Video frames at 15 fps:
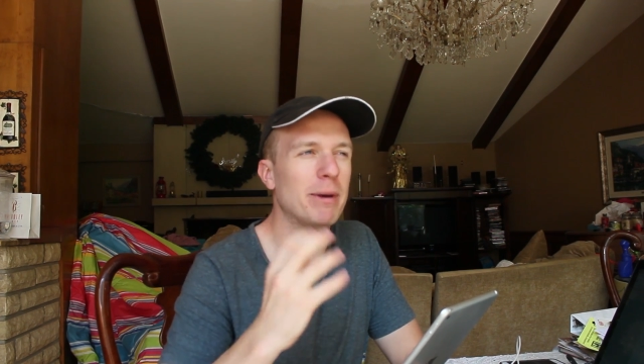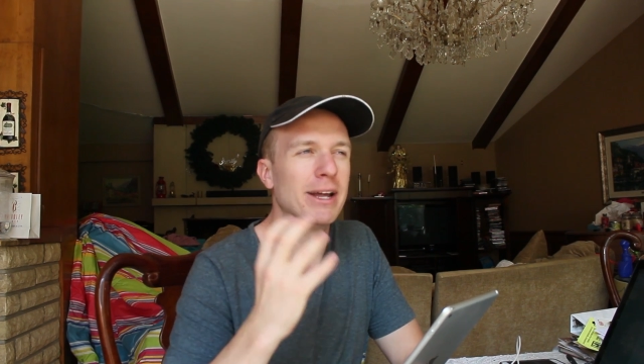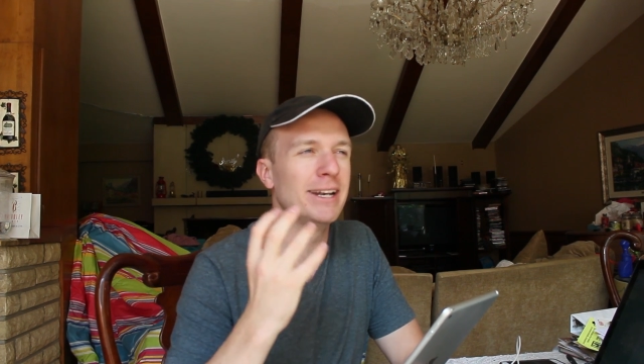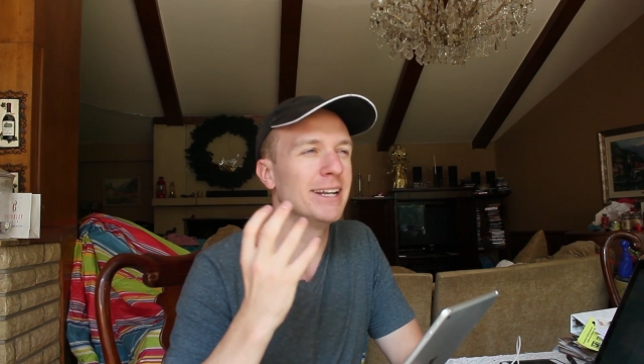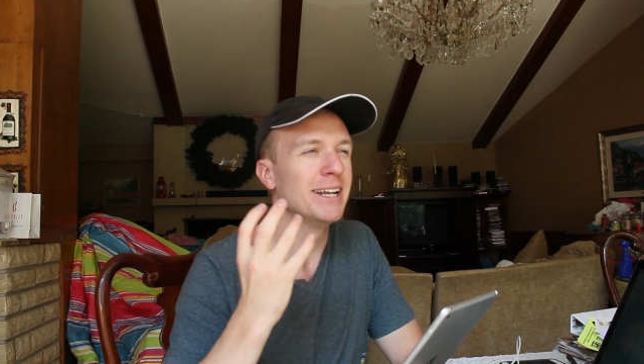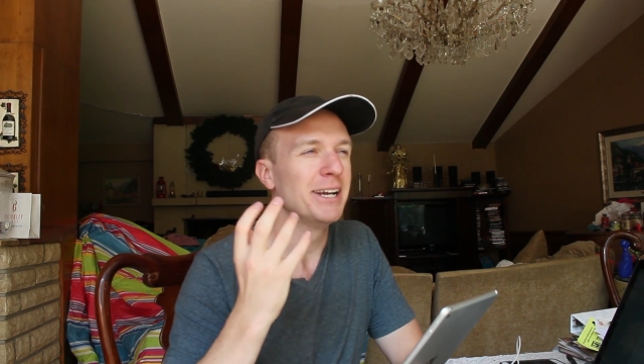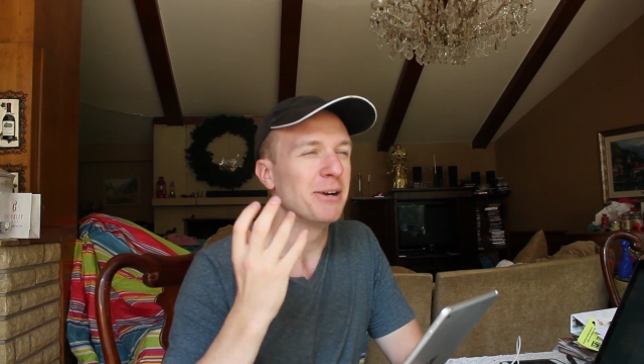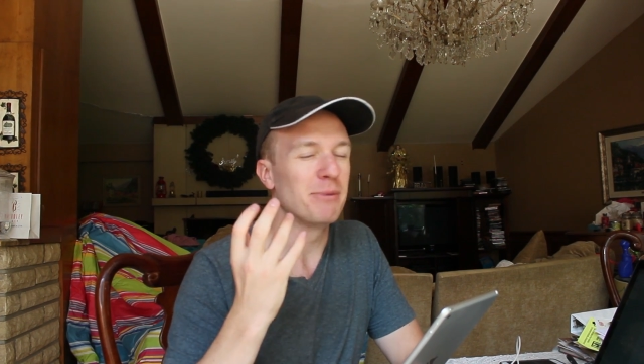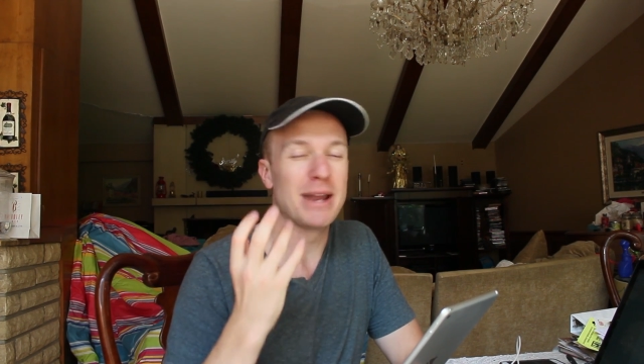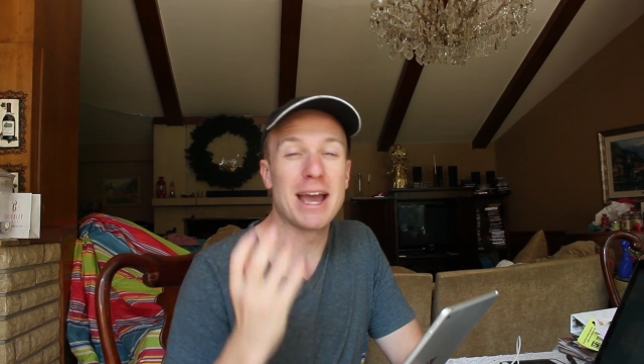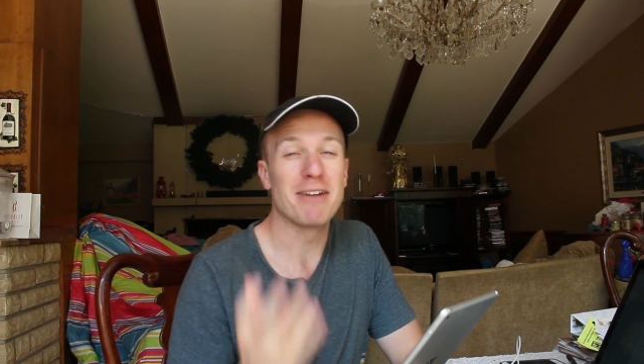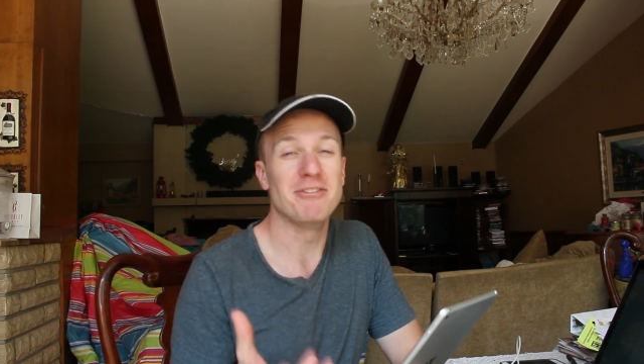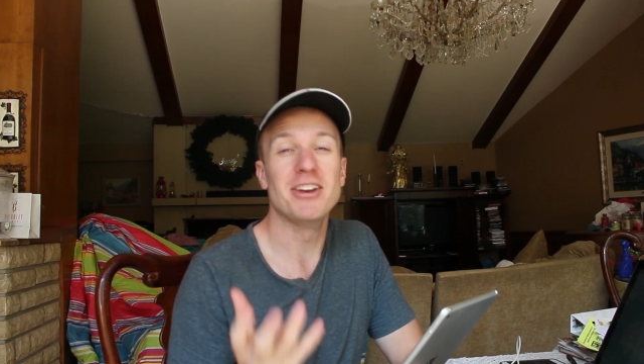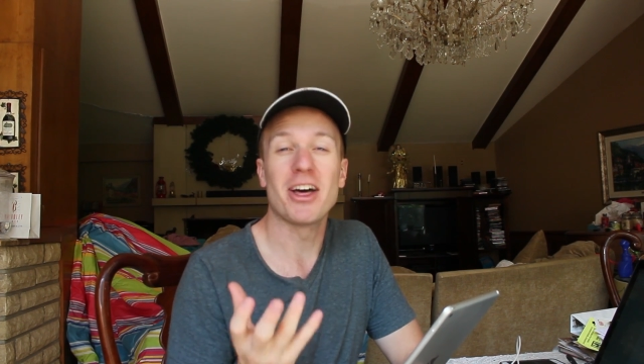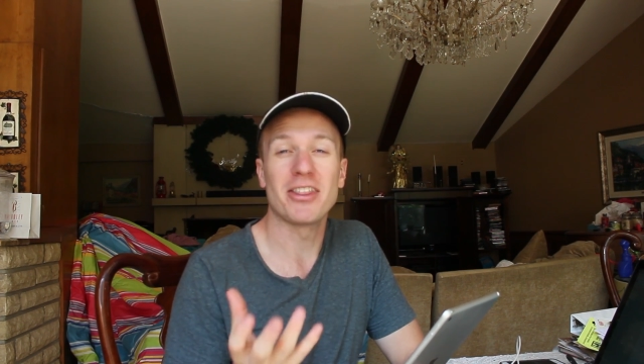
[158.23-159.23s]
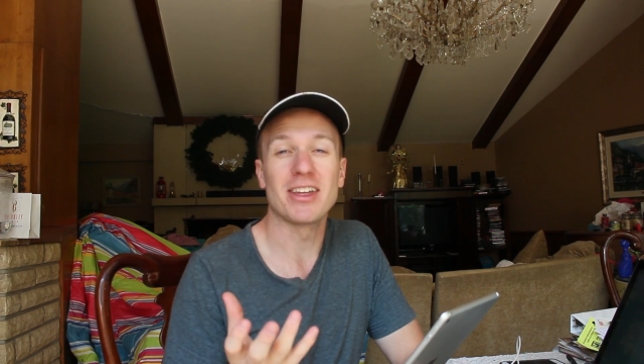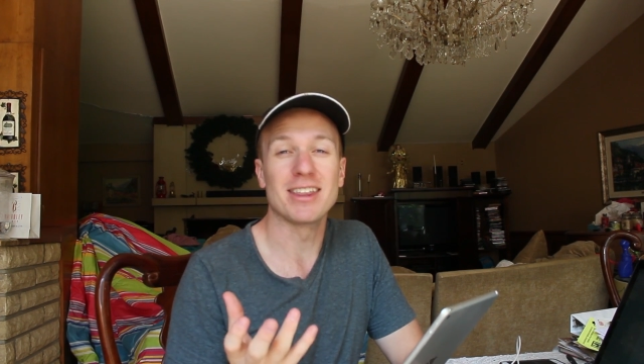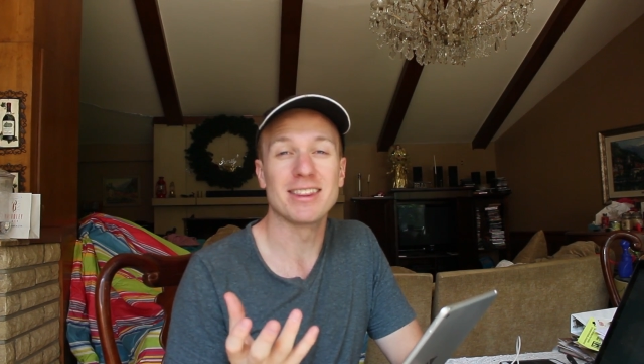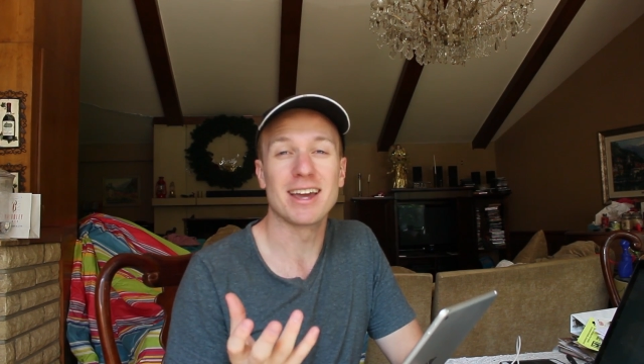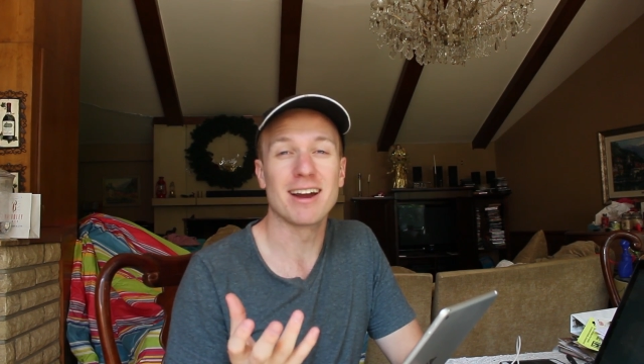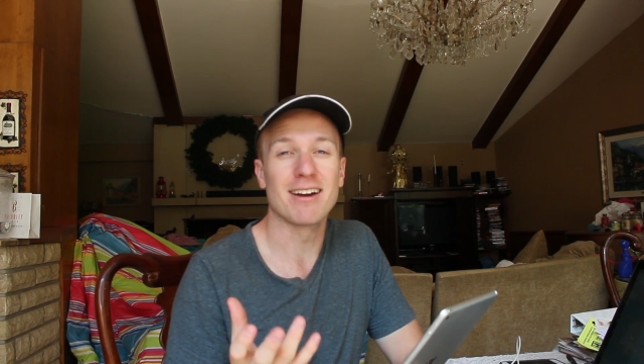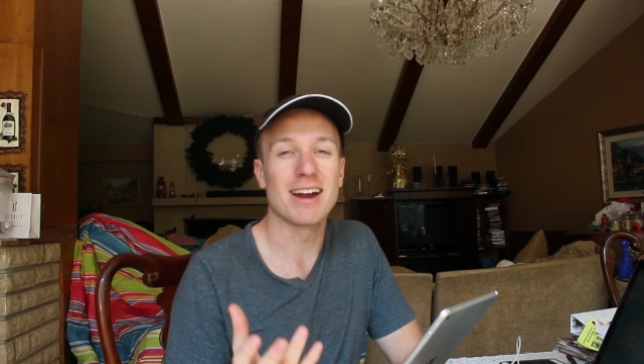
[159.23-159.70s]
but we have
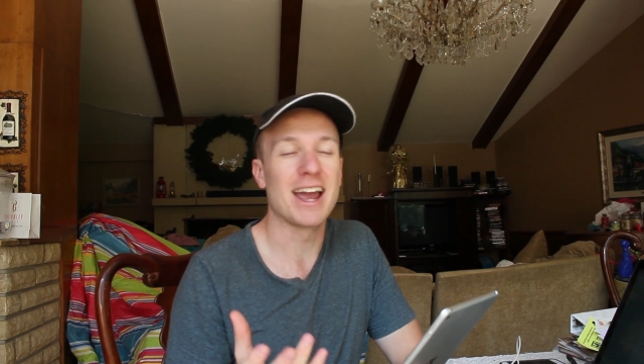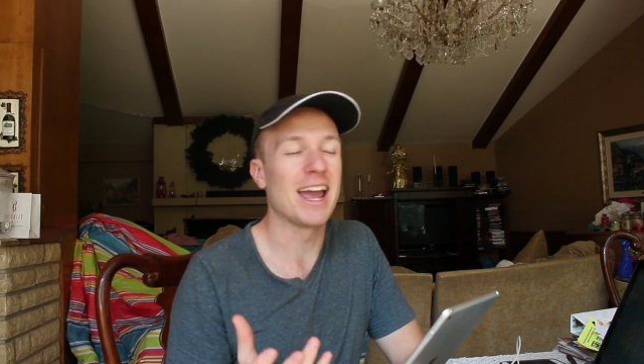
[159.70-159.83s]
nothing there.